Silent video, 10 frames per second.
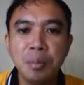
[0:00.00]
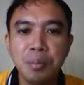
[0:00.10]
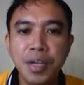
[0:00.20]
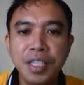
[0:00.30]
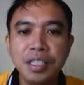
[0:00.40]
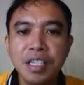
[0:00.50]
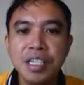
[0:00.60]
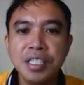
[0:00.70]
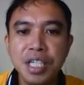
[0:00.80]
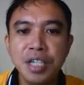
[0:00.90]

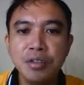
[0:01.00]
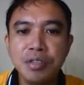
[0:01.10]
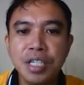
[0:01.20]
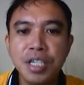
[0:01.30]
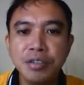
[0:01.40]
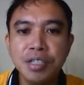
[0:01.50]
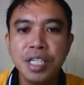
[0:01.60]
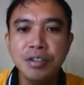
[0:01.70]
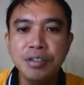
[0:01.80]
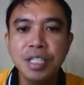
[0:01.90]

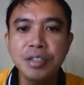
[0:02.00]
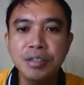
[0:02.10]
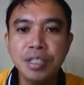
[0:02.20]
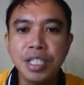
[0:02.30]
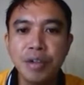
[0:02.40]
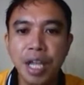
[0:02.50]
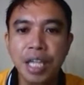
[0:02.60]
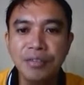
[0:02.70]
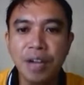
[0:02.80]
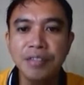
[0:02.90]

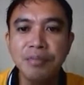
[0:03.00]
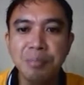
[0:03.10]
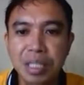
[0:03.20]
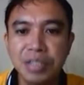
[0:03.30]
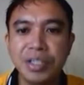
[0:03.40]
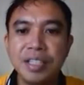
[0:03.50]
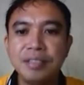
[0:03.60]
0.000085 meter.